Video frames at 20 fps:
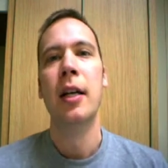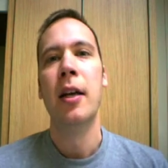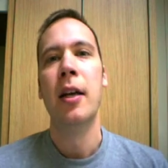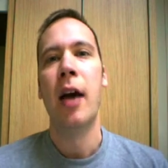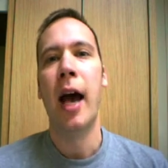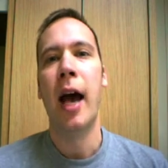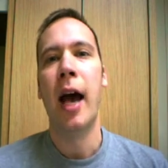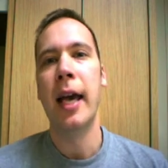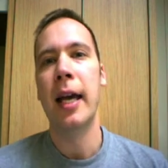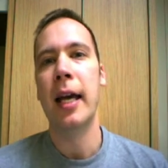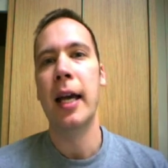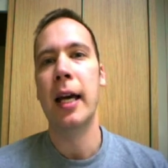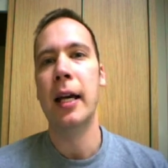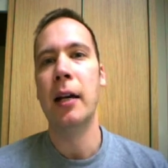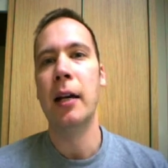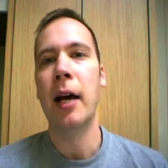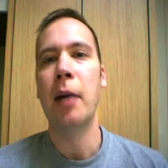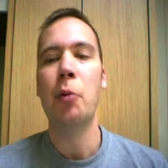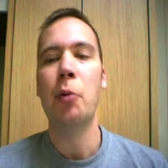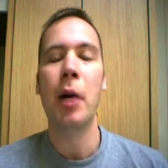I uh,
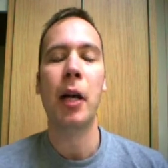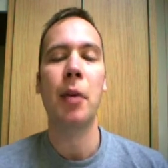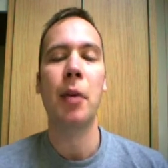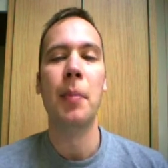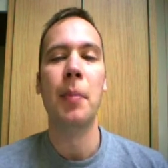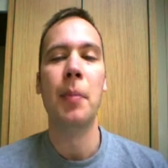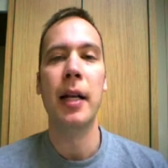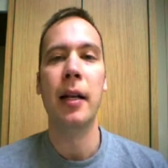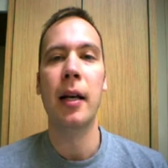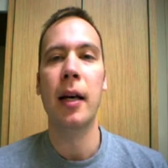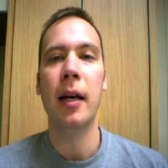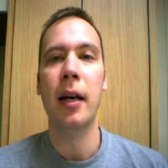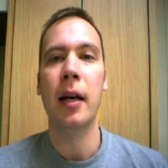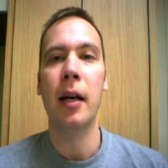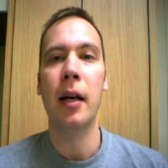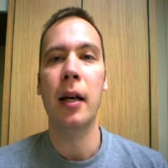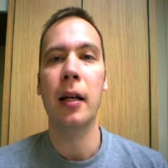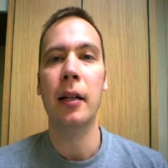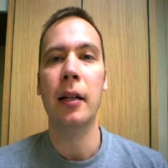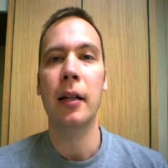I recommend
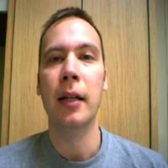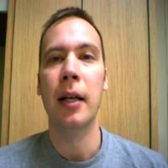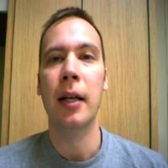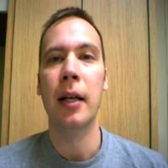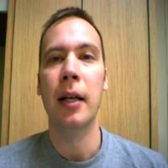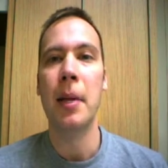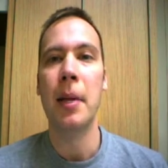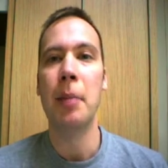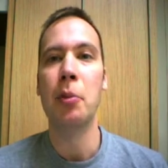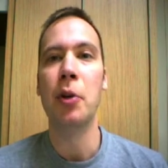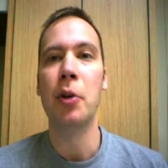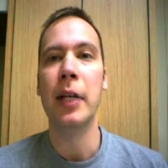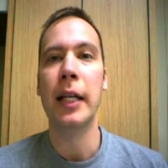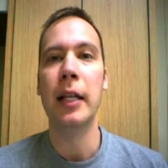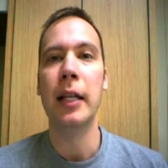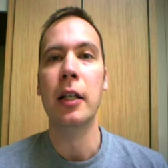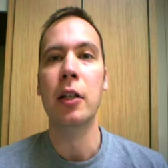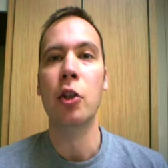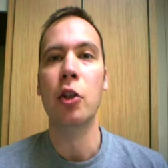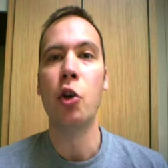a, a,
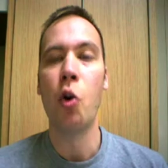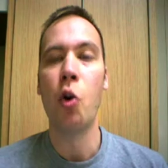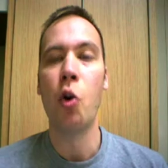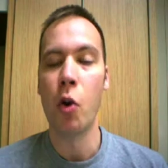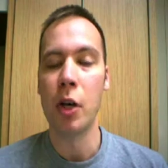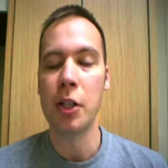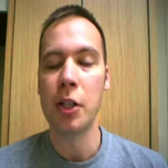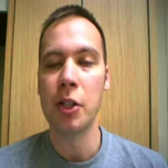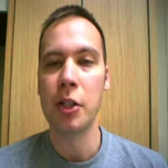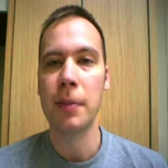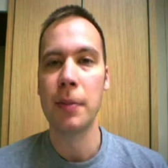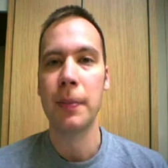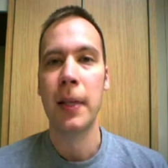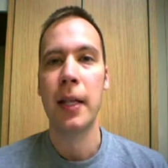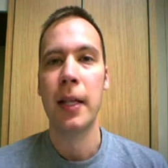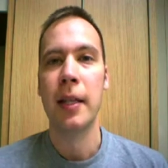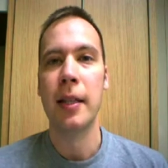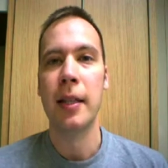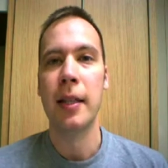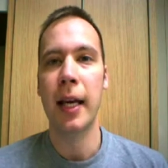memory course
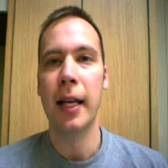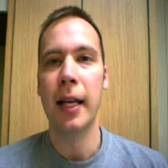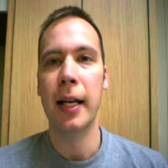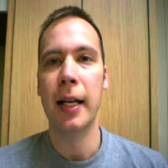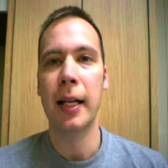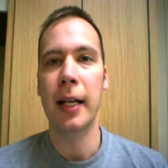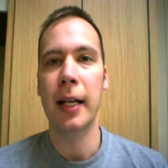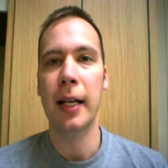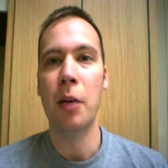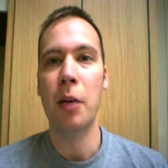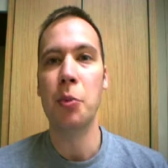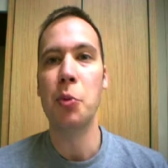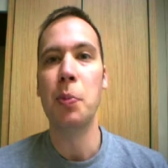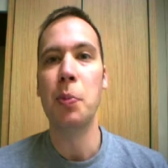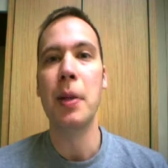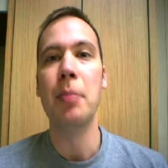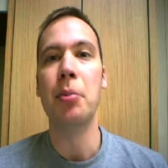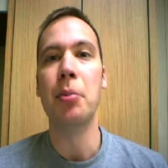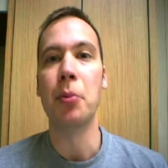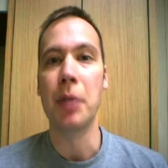that uh, helps
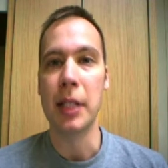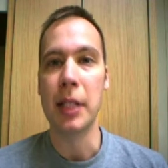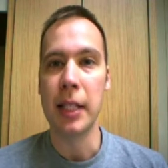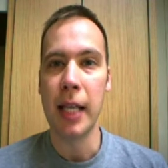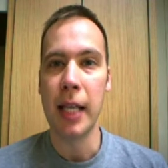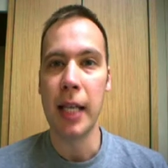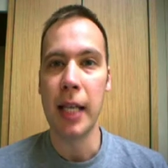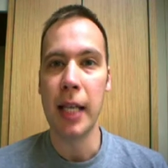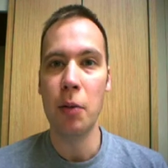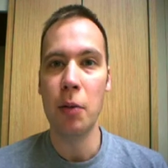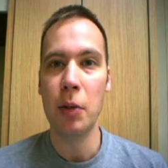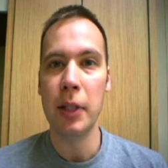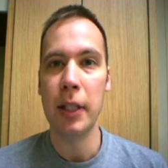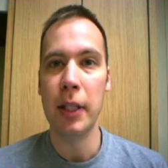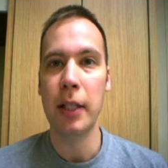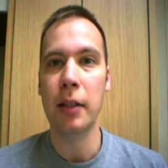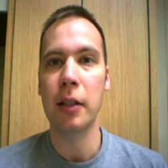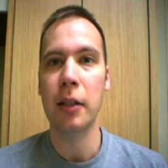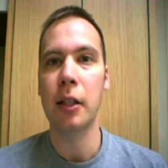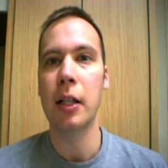people retain what they
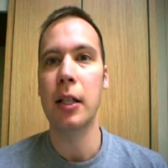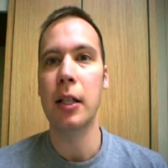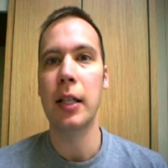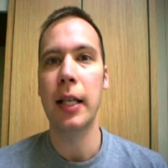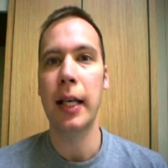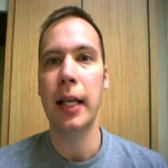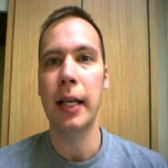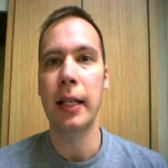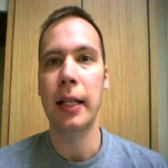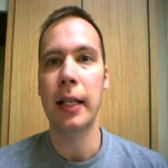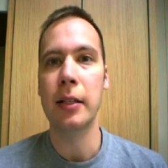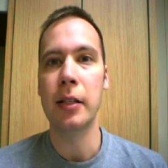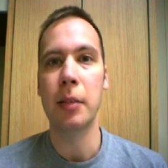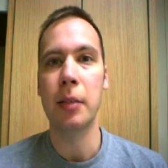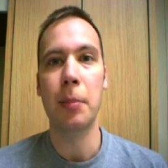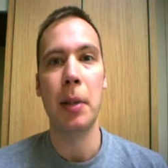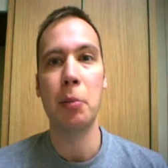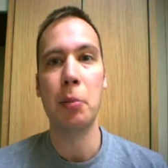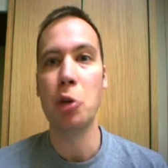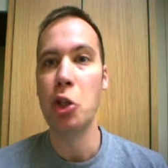learn, and it's a
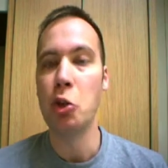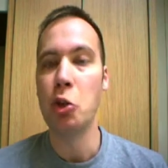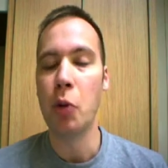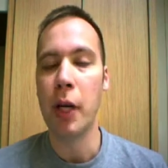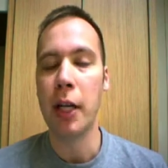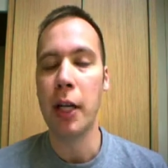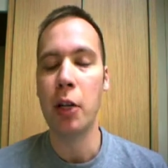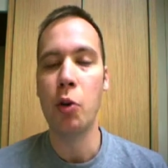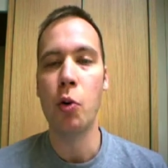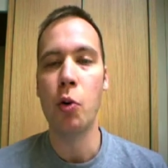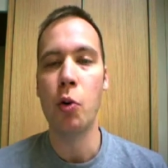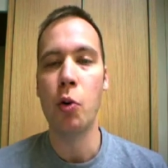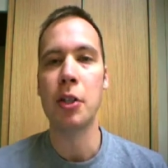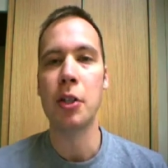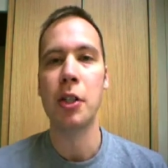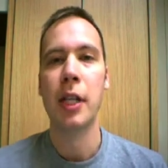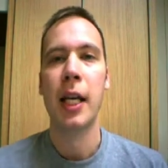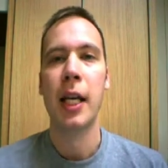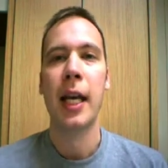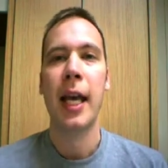memory training course,
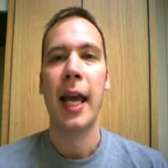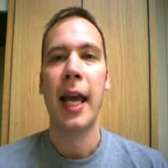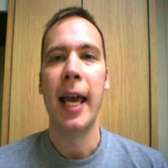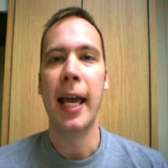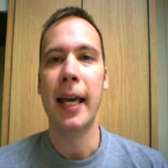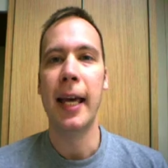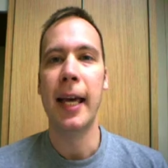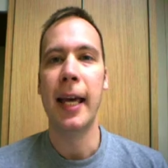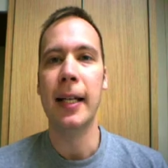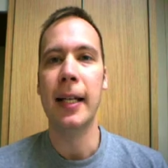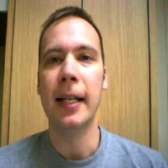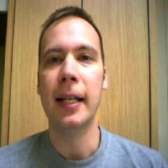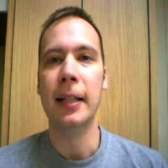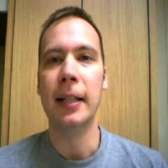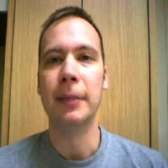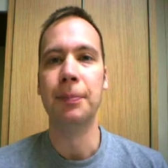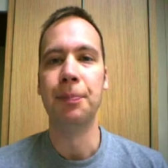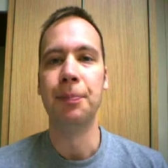and uh,